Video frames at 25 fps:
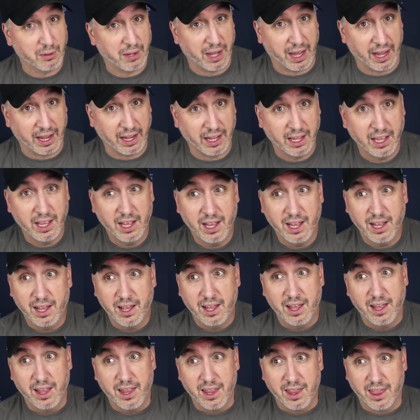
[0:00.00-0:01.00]
okay?
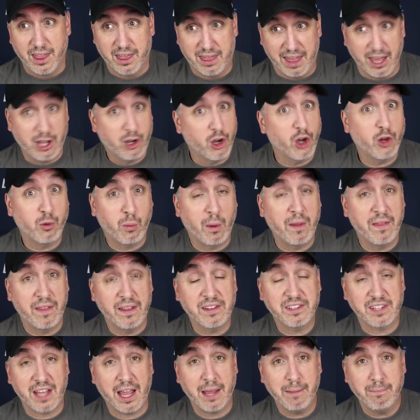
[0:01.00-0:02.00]
They could win
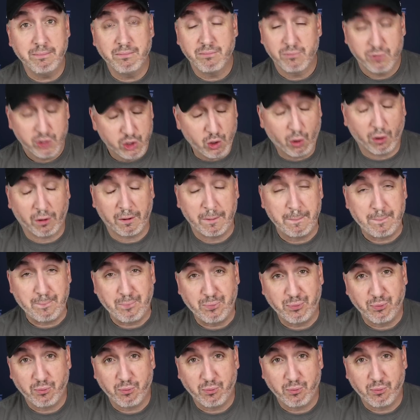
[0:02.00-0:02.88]
this game. Sure.